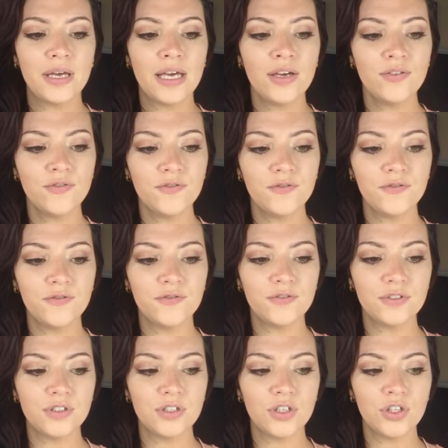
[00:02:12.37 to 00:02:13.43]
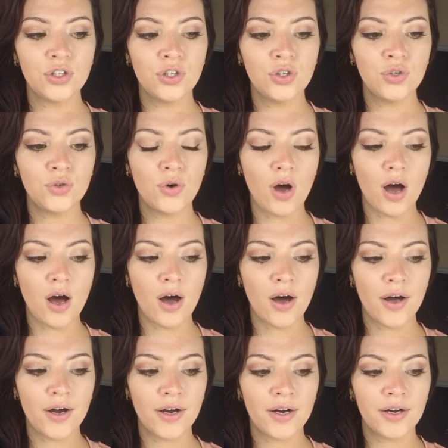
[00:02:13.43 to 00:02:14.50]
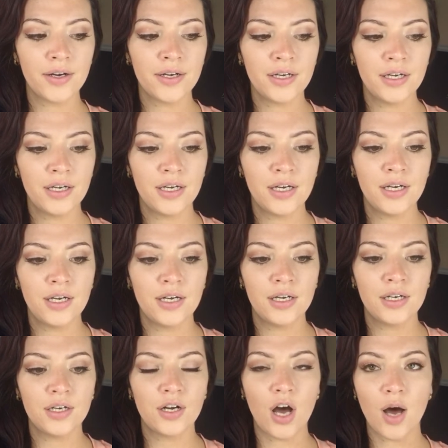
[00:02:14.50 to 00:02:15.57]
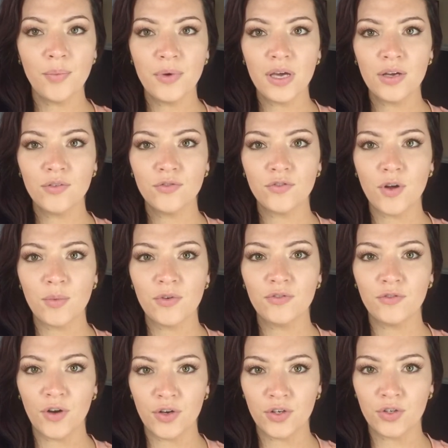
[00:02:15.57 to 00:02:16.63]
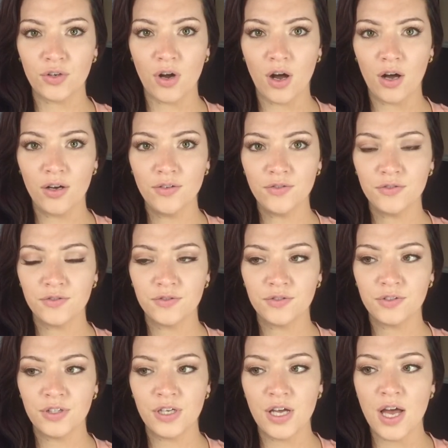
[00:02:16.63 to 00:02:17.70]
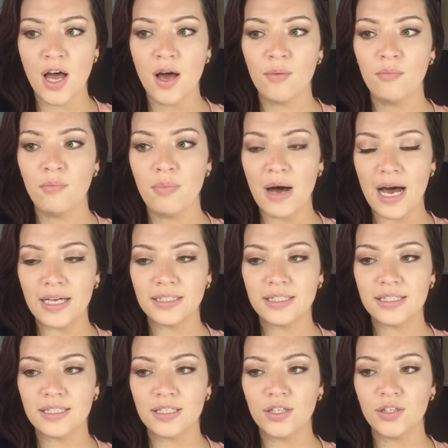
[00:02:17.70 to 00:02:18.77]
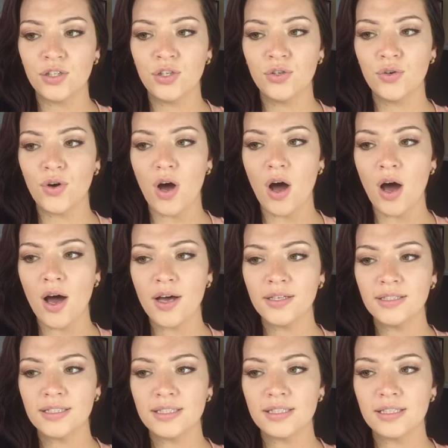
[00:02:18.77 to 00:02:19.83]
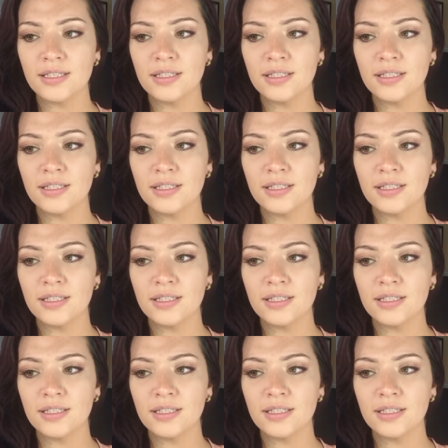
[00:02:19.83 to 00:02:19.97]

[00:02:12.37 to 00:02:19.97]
If you are copying from a photograph, but you aren't